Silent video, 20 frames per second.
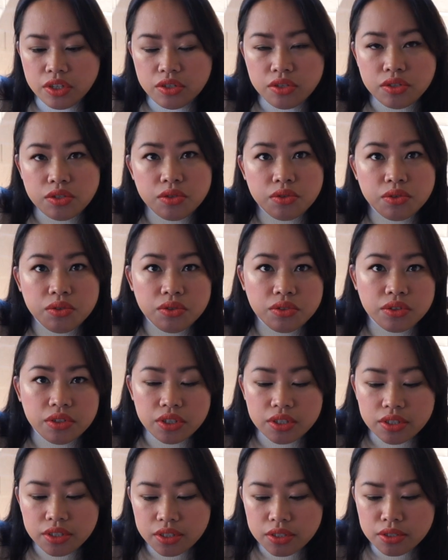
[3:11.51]
So
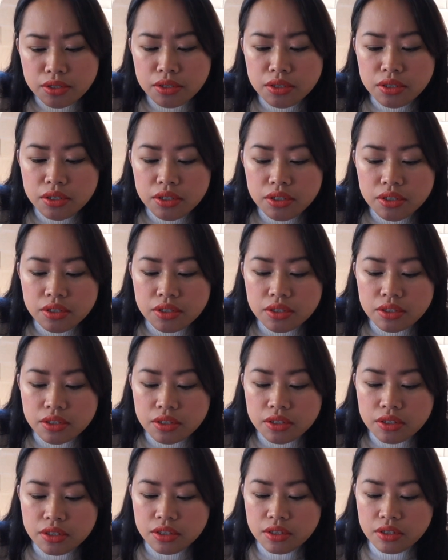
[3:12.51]
let's see.
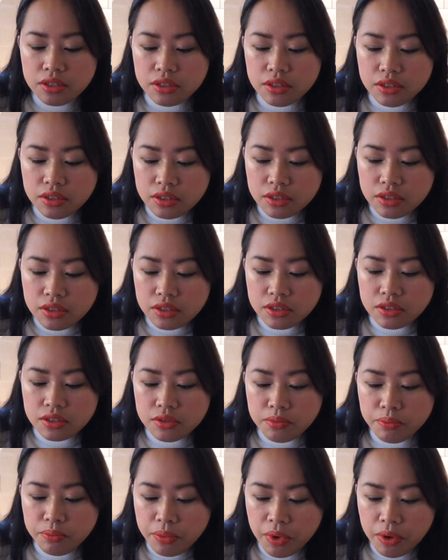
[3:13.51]
Let's
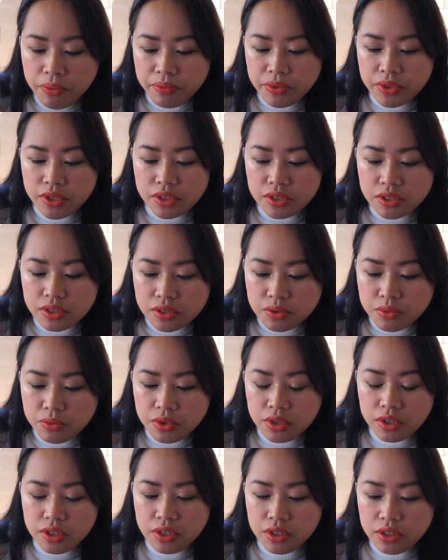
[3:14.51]
put this
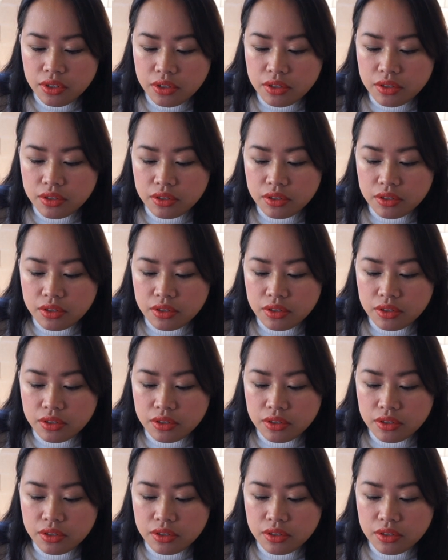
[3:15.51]
on.